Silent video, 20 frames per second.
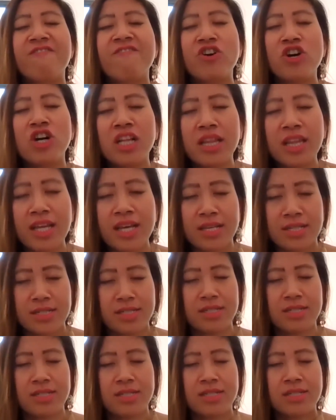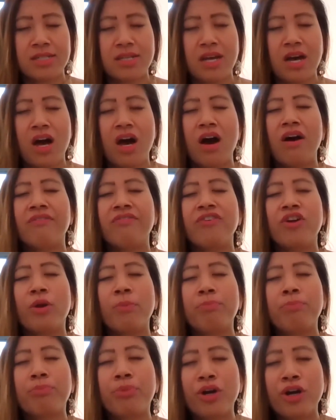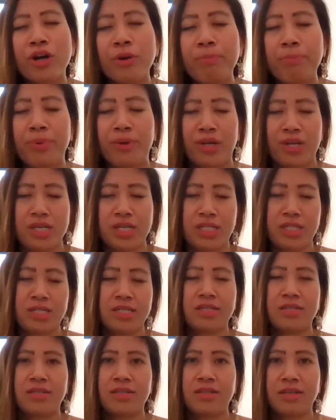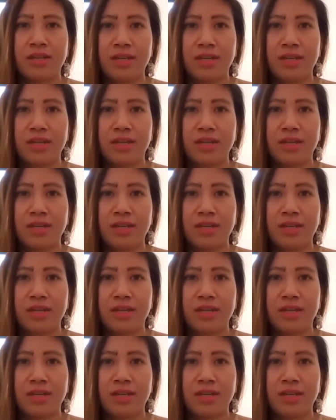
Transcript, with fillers: fullness of your purpose